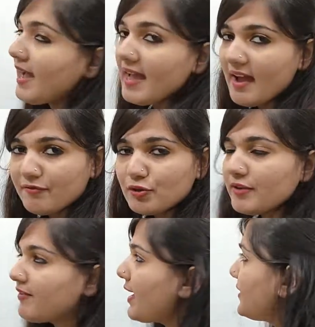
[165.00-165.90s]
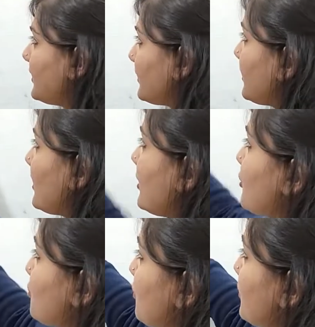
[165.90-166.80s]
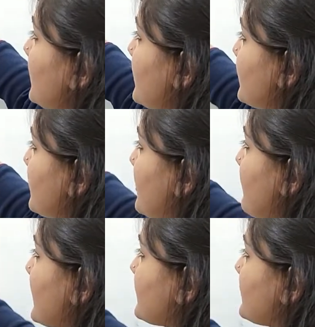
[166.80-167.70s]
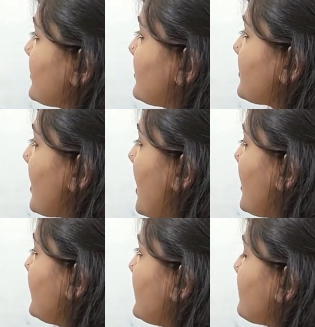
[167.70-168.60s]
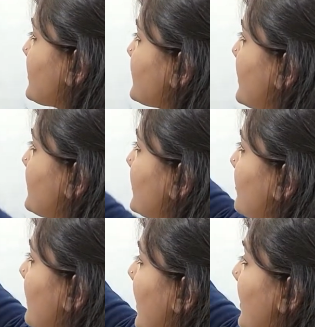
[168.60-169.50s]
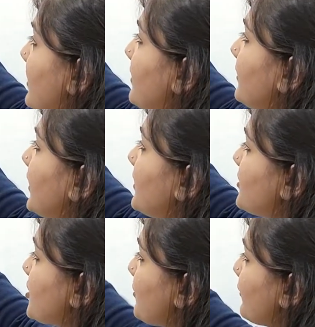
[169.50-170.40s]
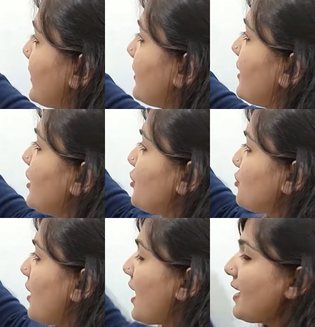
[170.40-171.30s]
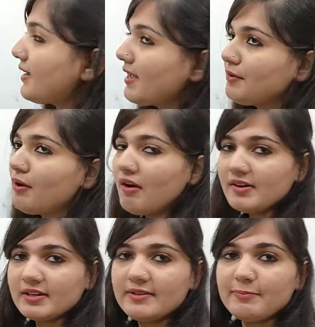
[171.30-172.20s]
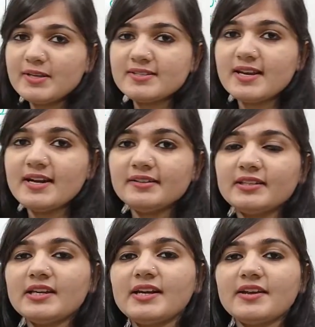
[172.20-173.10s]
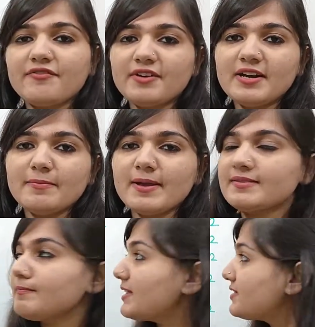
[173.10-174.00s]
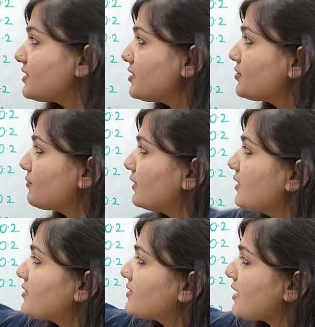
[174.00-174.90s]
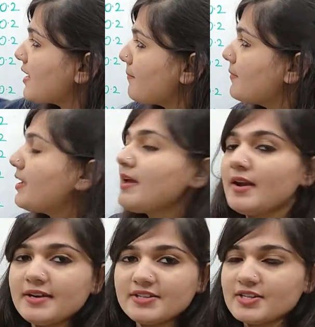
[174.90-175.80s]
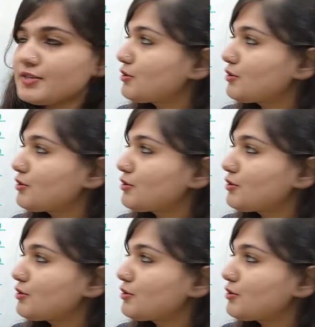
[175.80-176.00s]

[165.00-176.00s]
I have to divide it? So these three messages are represented by the digit 1. So I cannot represent three different messages with the same digit.